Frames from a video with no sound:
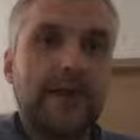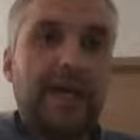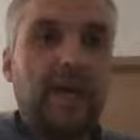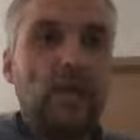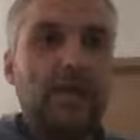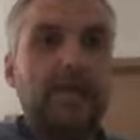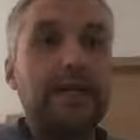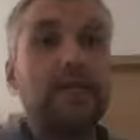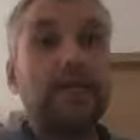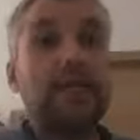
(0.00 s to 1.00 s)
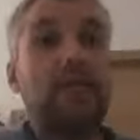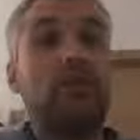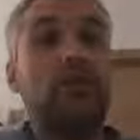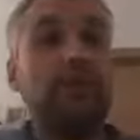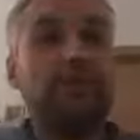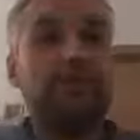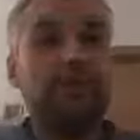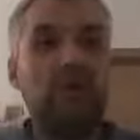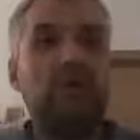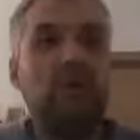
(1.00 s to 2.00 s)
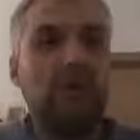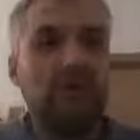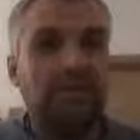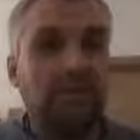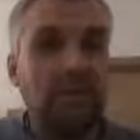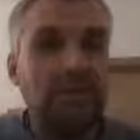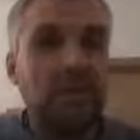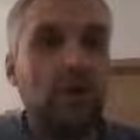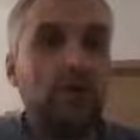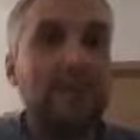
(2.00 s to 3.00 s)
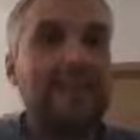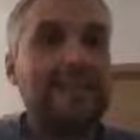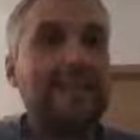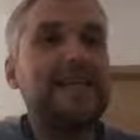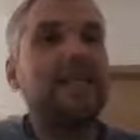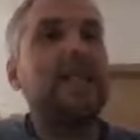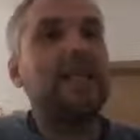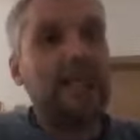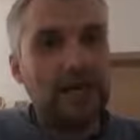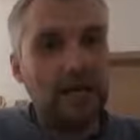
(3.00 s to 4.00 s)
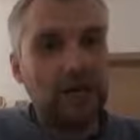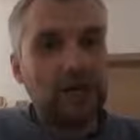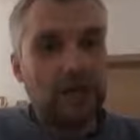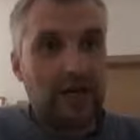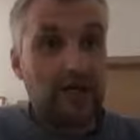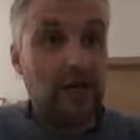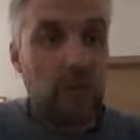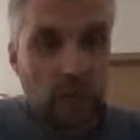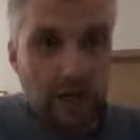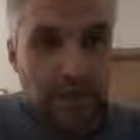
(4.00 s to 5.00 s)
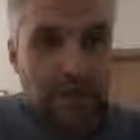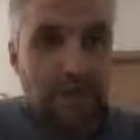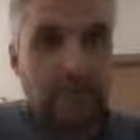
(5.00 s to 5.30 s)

Anyone can steer a ship or a boat if you want so, but it takes a leader to chart a course.